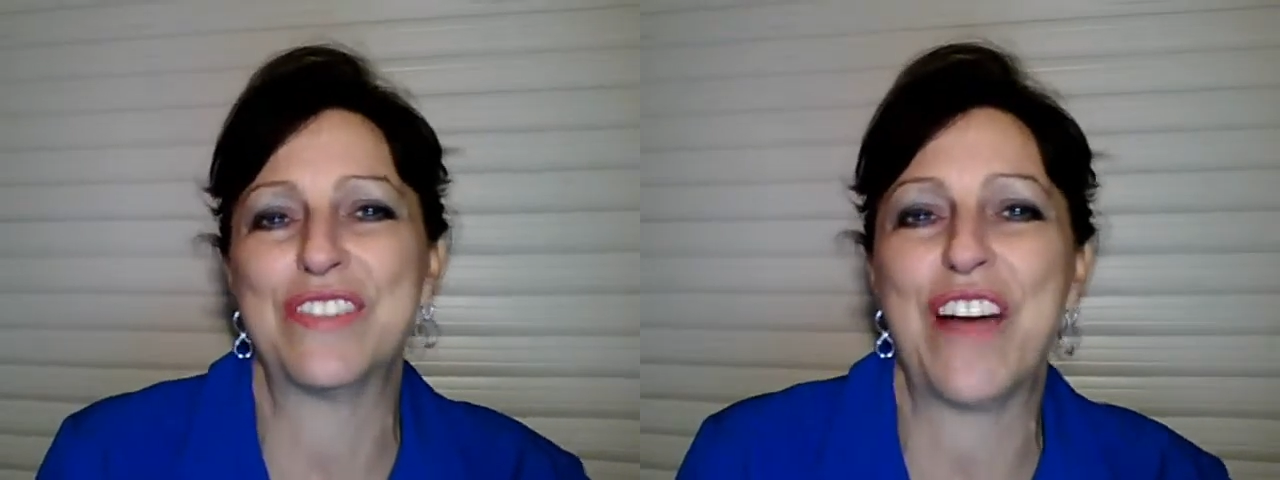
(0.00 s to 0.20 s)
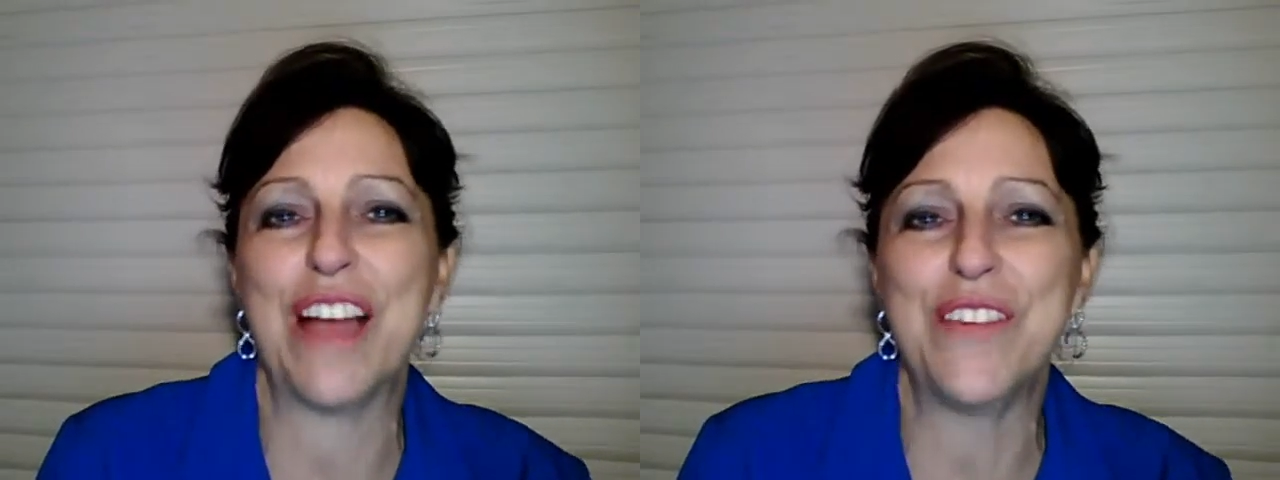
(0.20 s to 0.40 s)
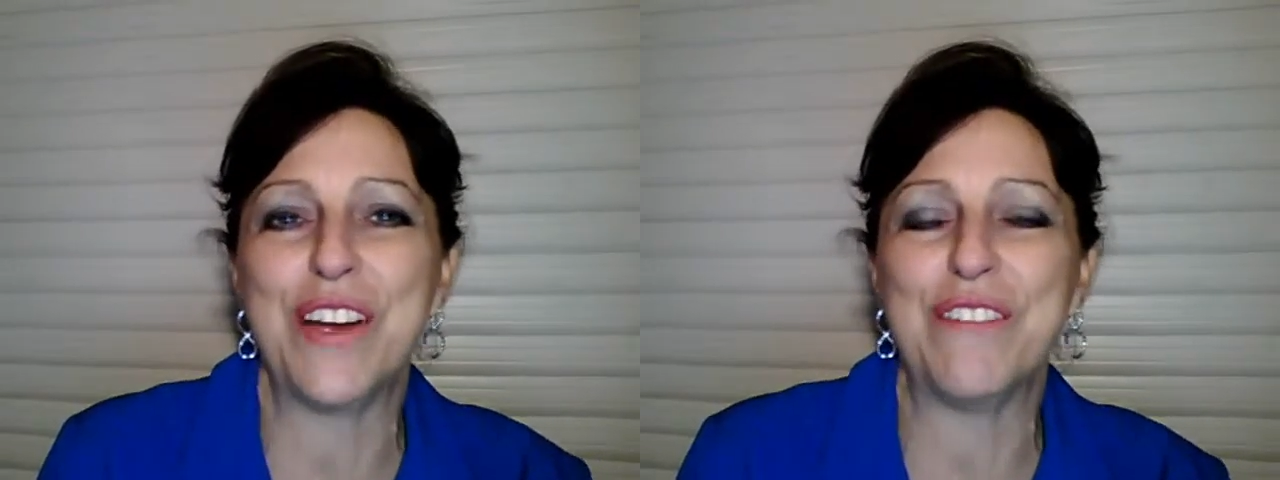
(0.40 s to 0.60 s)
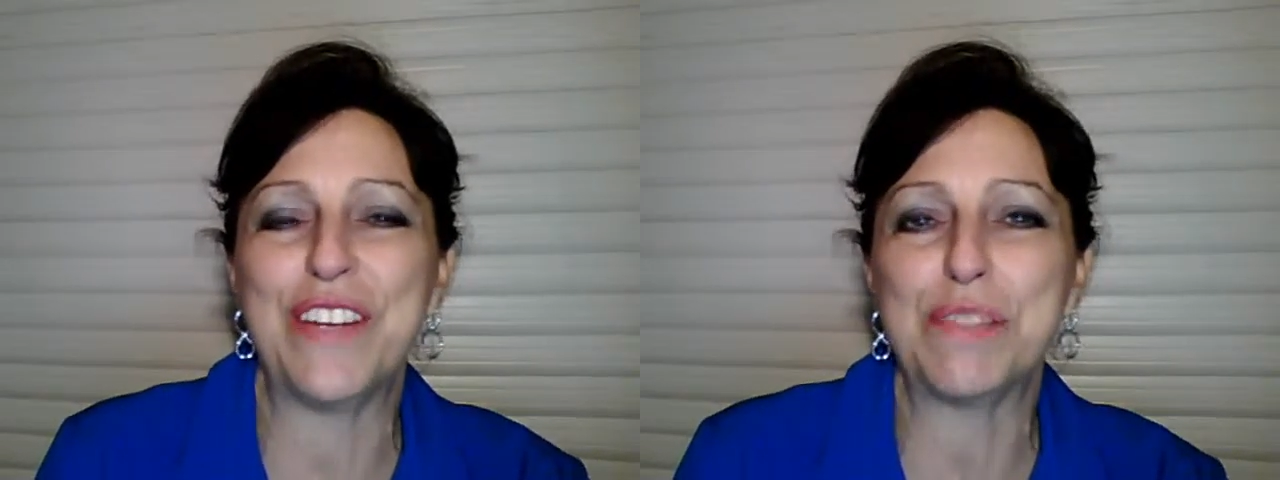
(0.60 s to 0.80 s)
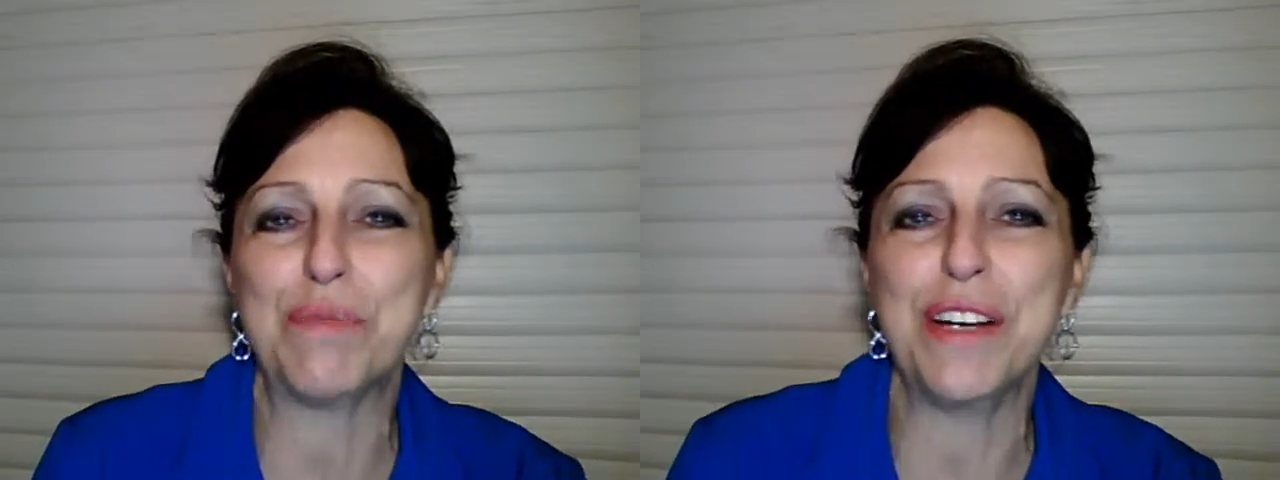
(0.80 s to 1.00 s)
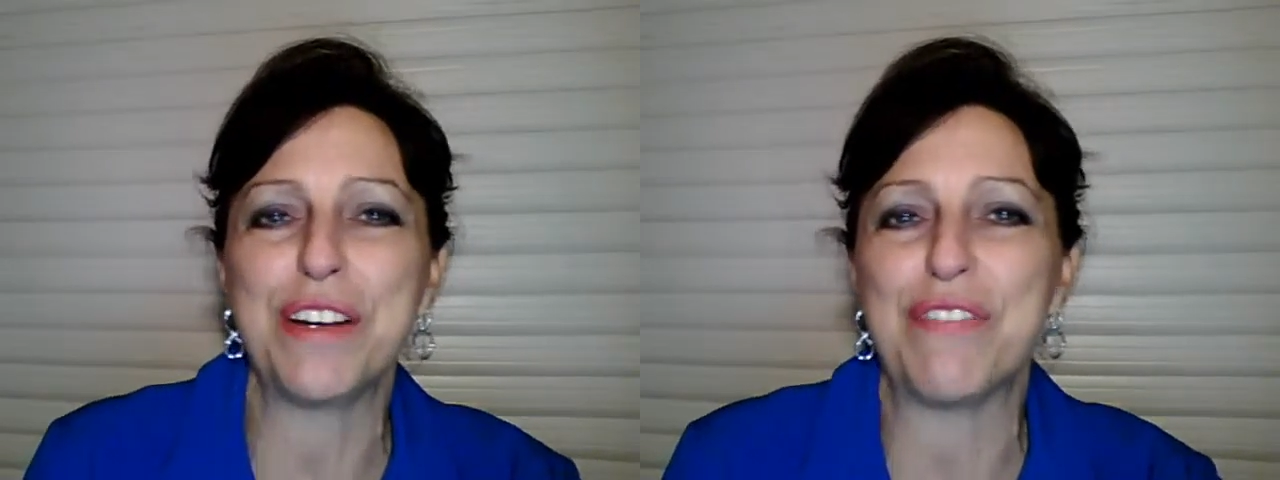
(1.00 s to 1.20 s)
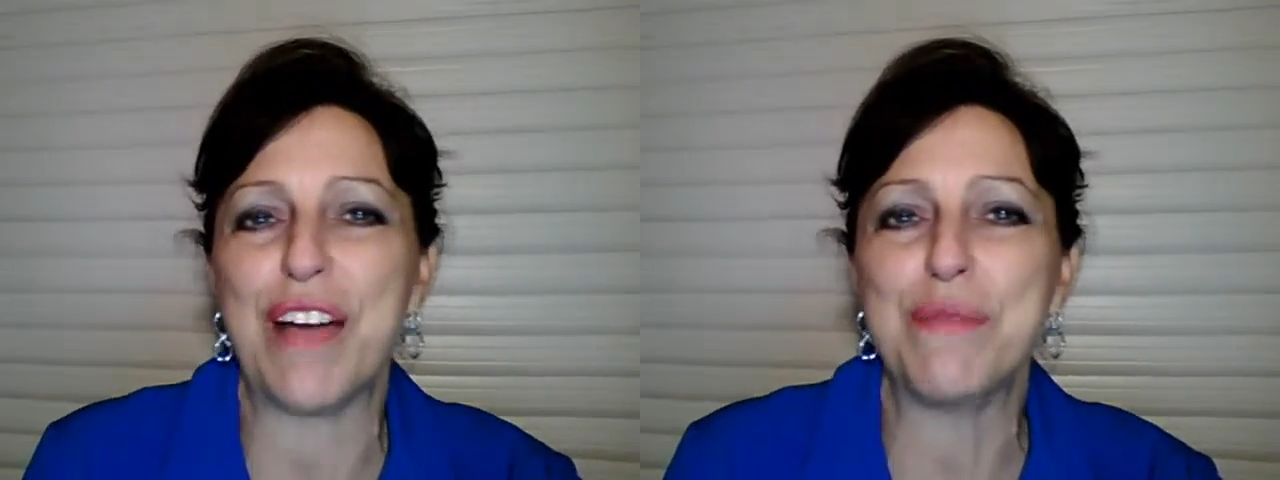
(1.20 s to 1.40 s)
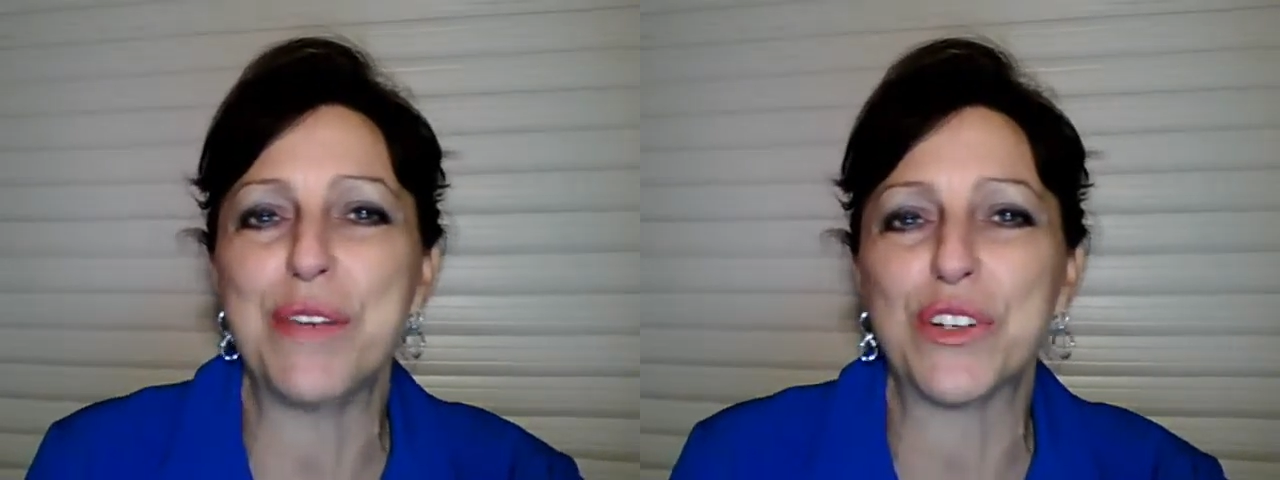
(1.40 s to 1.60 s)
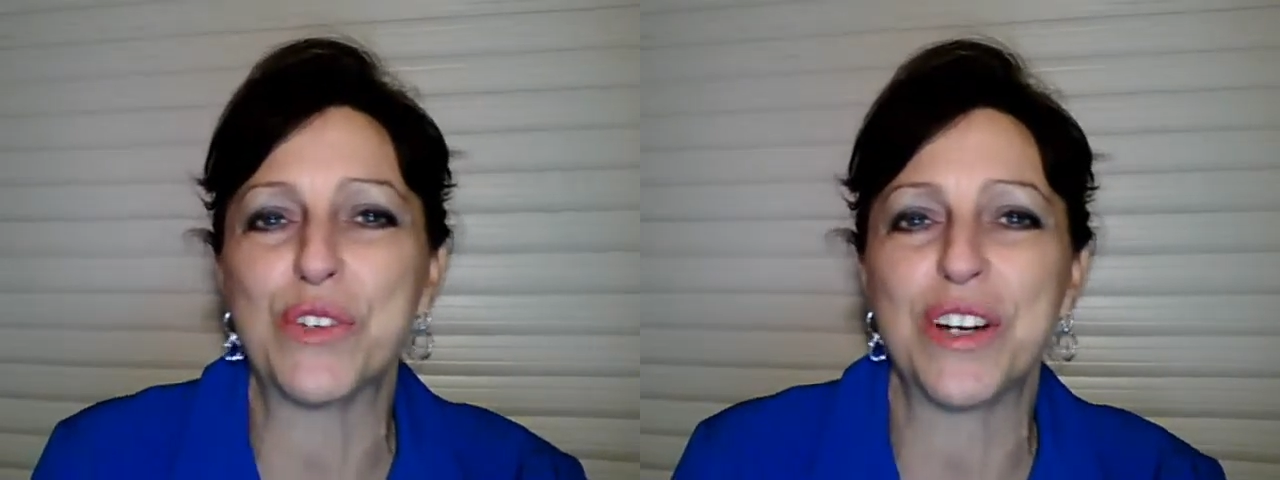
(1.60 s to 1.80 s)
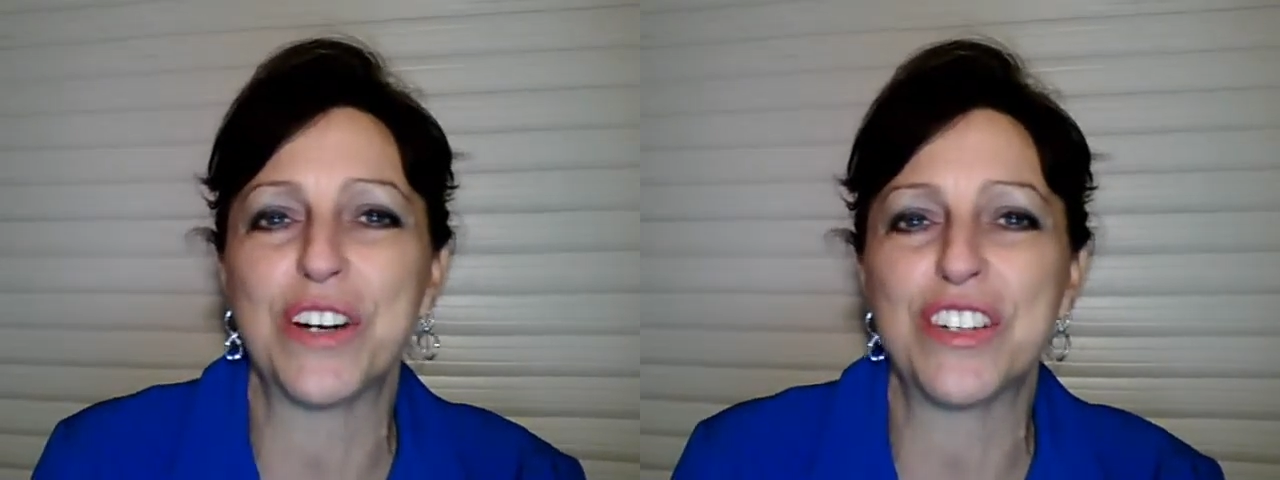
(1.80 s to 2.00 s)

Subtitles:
find me on Facebook, find me on Twitter,